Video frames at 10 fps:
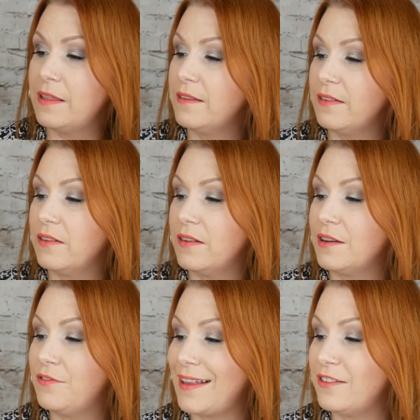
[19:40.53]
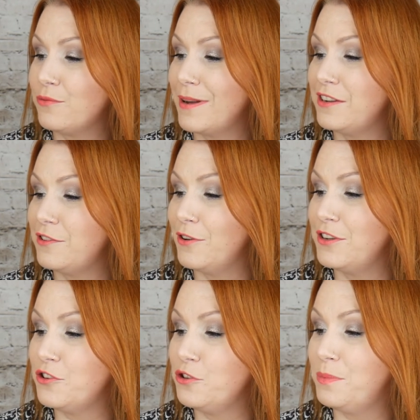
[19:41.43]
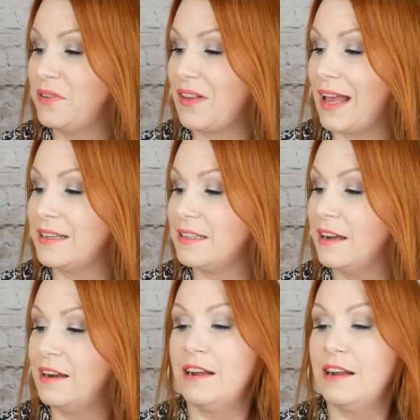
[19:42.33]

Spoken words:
and this is the Advanced Retinoid 2%.